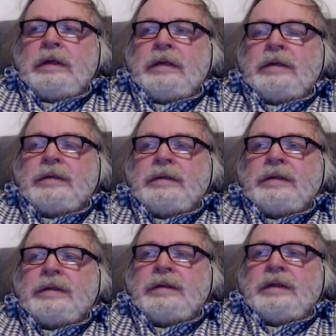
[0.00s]

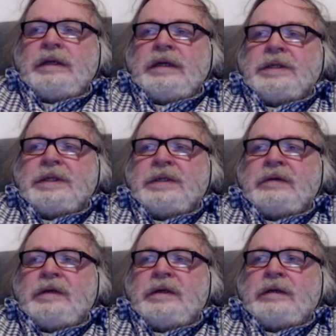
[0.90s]
and the
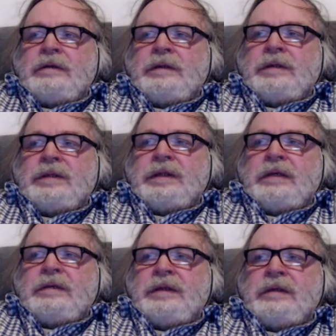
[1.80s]
esoteric
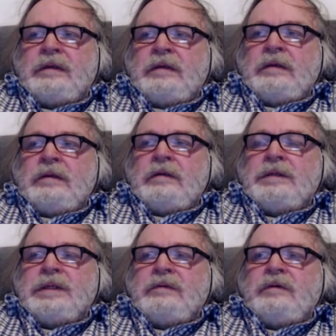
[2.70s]
understanding
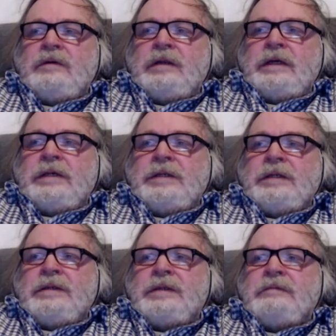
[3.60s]
as it
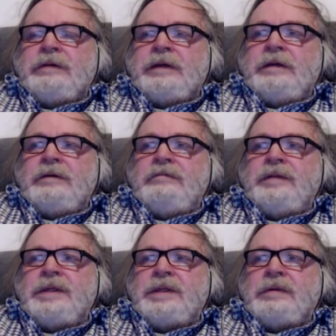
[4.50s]
related to the
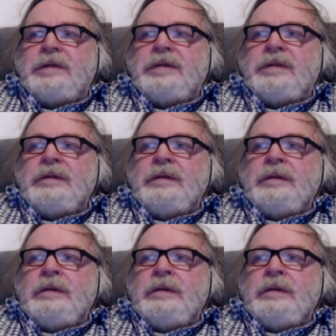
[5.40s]
pagan mysteries.